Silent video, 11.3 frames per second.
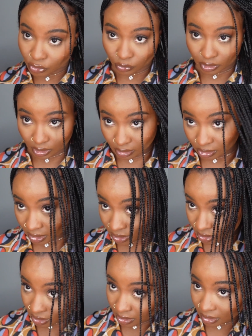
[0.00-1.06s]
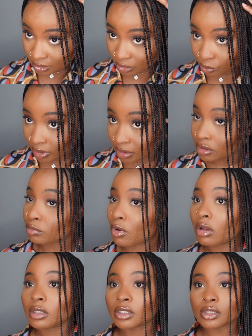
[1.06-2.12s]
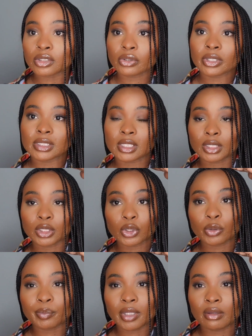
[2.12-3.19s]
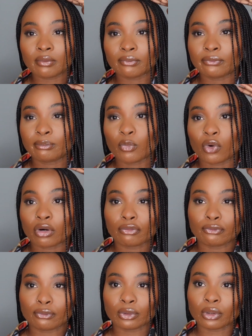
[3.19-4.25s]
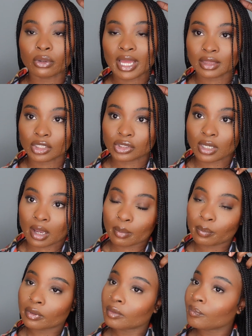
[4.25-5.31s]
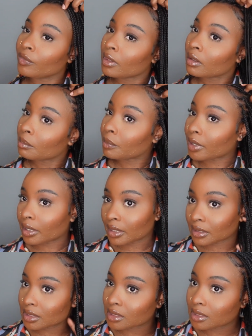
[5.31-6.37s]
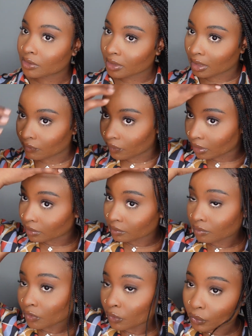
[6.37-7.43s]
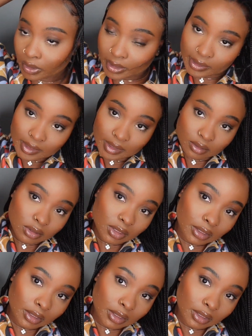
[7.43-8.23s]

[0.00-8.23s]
doing it just a little bit smaller so it's a little bit more full at the top, but it's still giving what I need it to